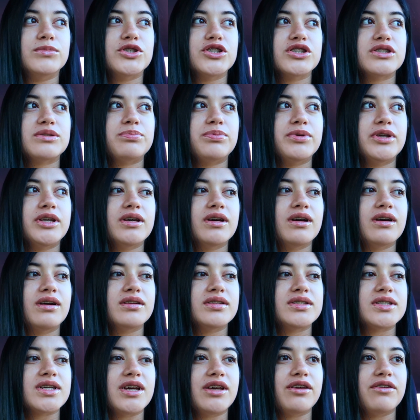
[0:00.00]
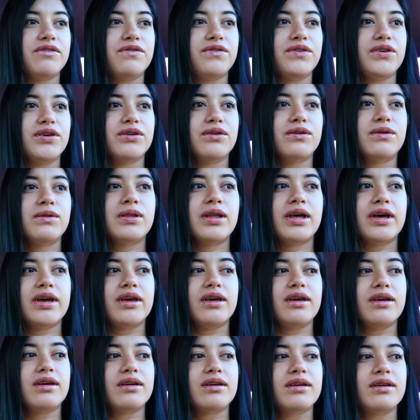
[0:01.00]
just because I feel
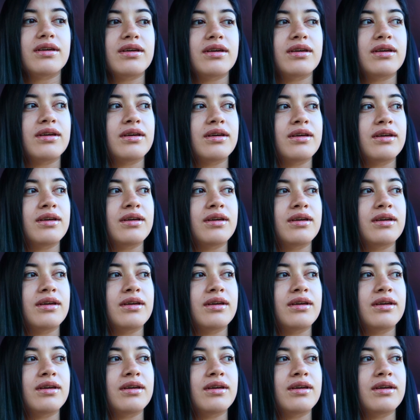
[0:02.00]
like